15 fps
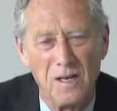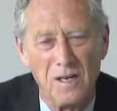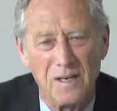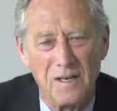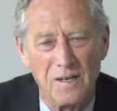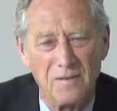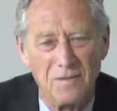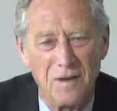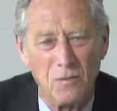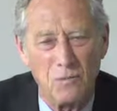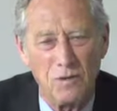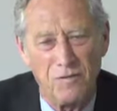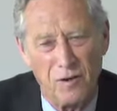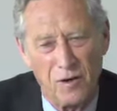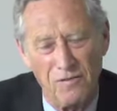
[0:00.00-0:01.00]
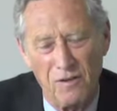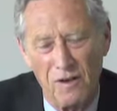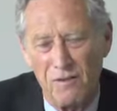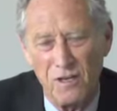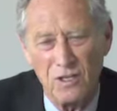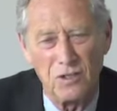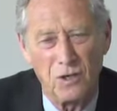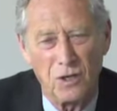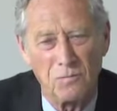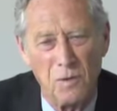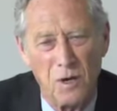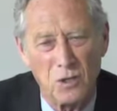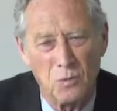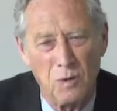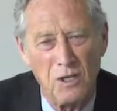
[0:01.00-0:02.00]
than we thought, that there's not
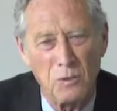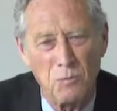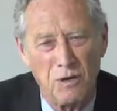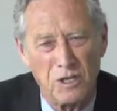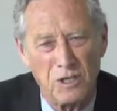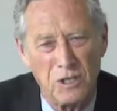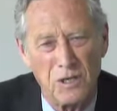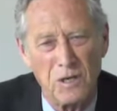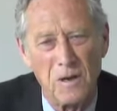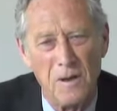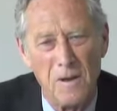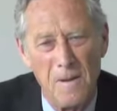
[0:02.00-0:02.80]
much wage pressure.